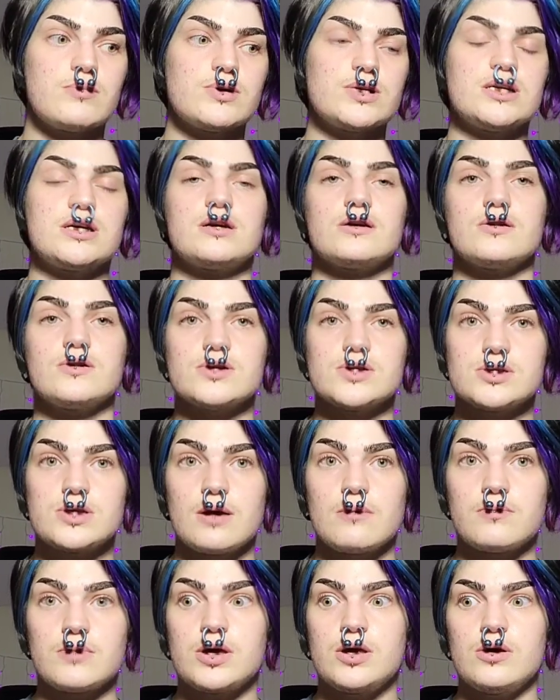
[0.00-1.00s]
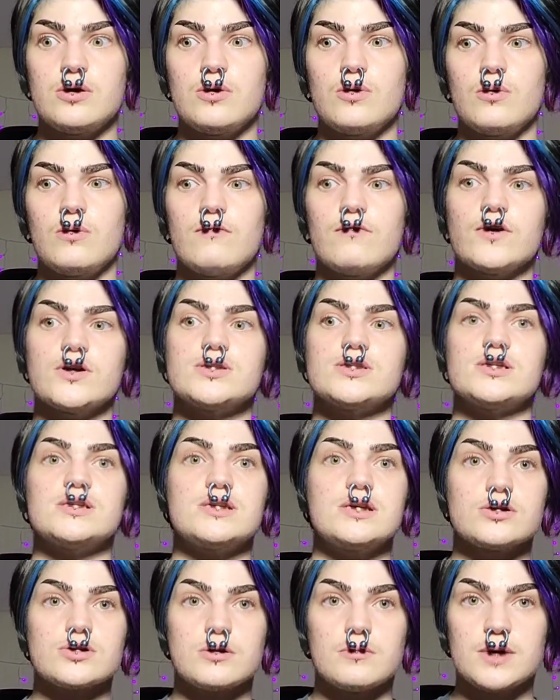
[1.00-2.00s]
particular sub-Q
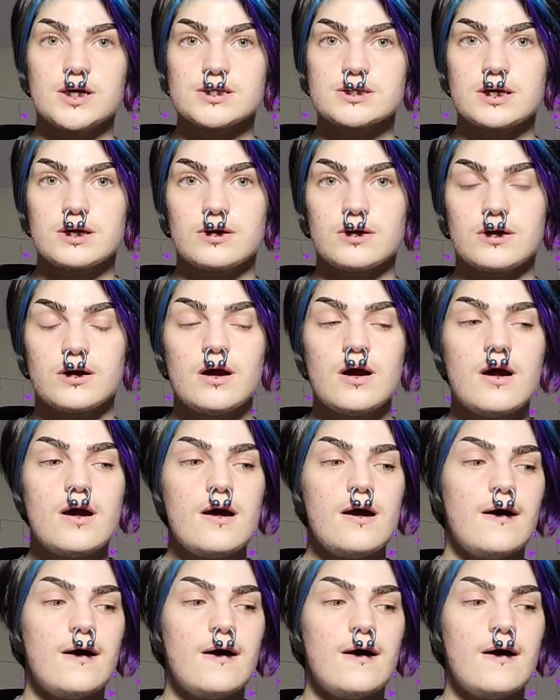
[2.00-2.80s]
versus intramuscular,